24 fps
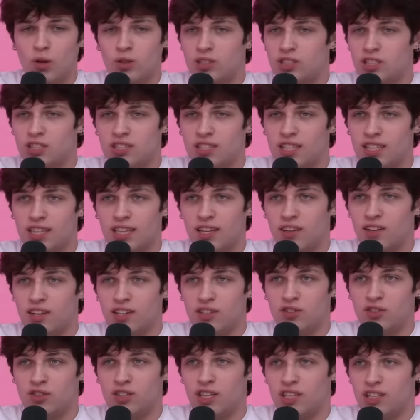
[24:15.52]
it's just like their
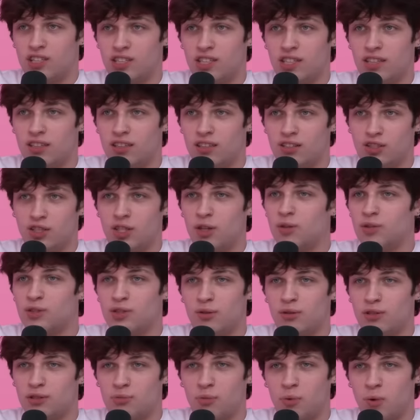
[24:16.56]
introduction. The show is
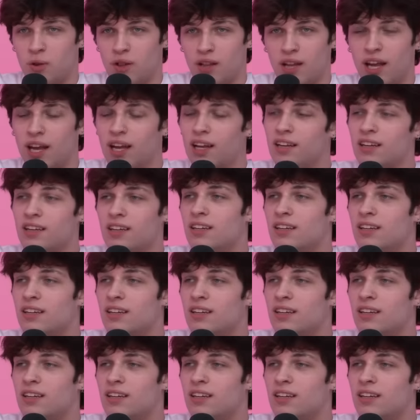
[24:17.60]
so much more than that.